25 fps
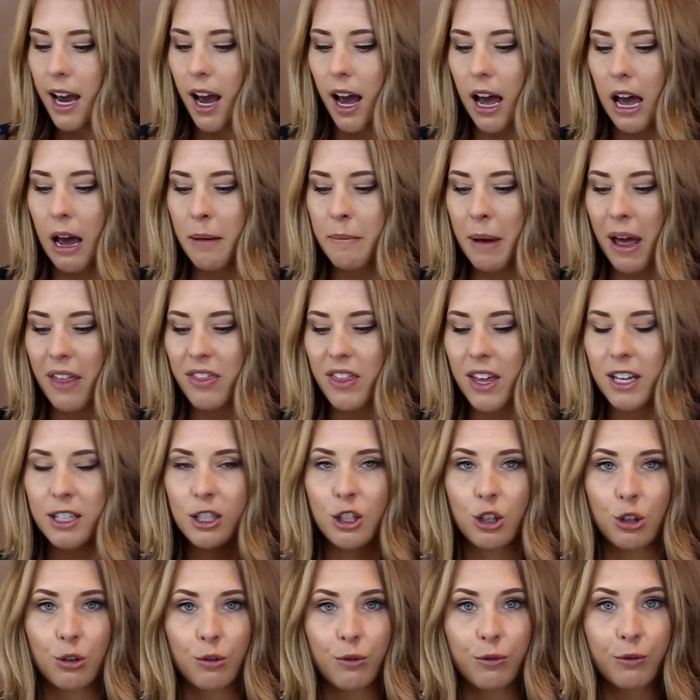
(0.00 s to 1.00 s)
And
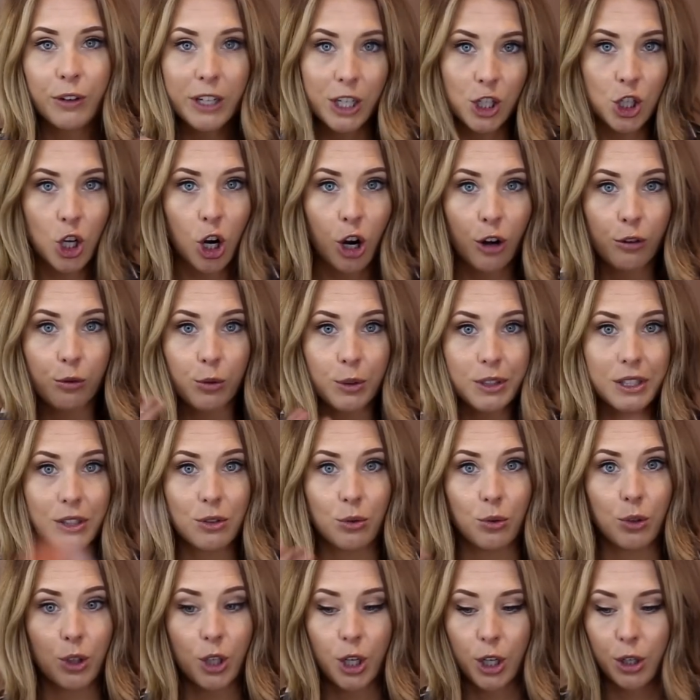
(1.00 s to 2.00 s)
then to finish it off once
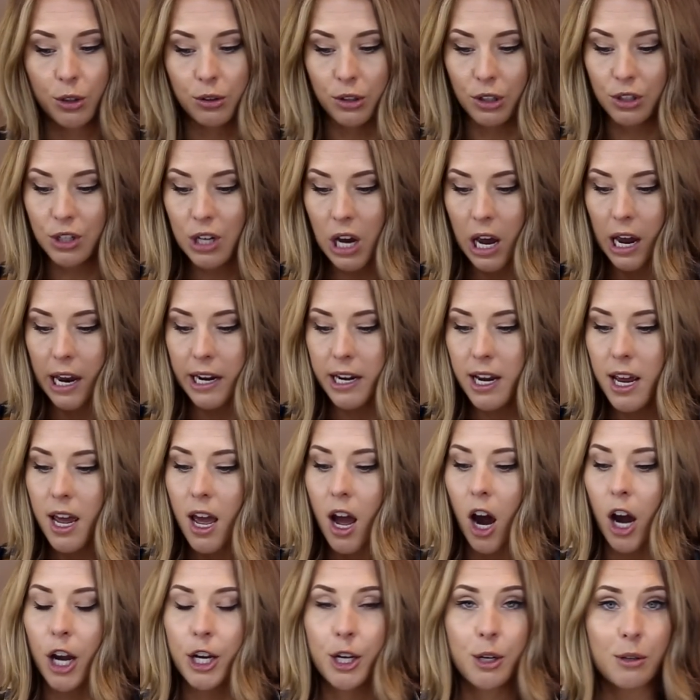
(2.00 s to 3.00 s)
all the curls are done,
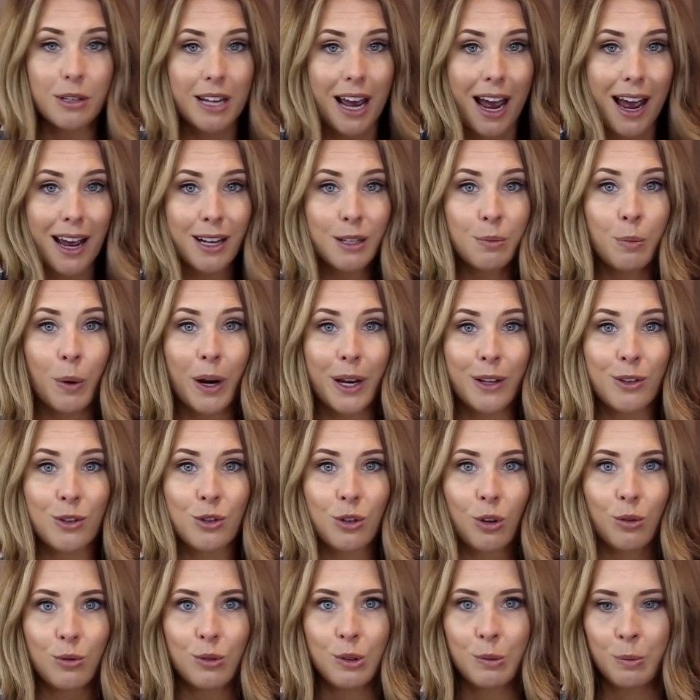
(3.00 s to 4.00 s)
I use hairspray and
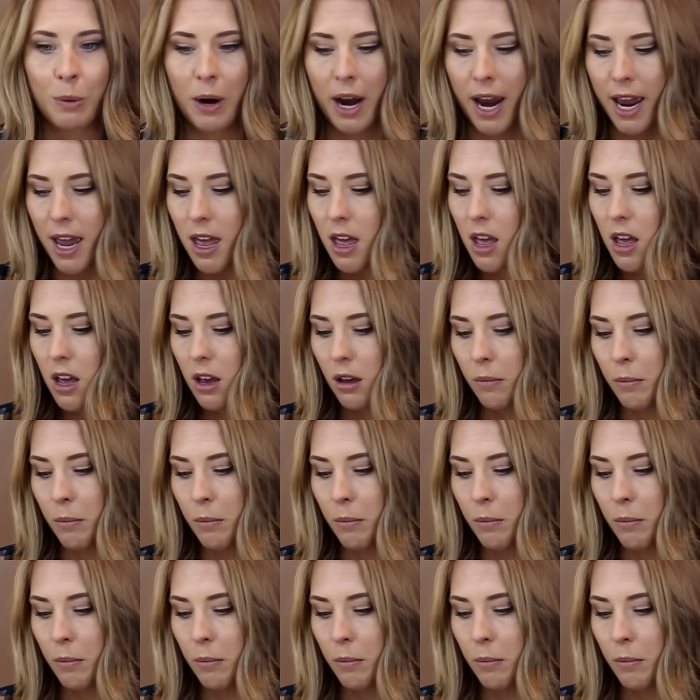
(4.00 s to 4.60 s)
salt spray.